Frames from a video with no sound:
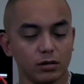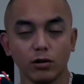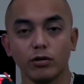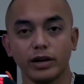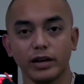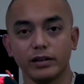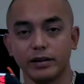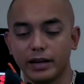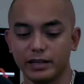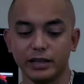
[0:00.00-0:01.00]
go
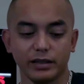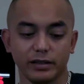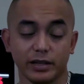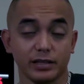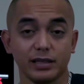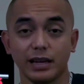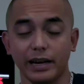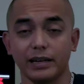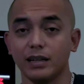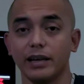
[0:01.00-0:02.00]
ahead and get this.
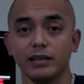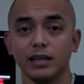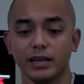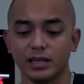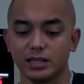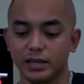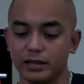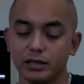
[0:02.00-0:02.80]
And like I said,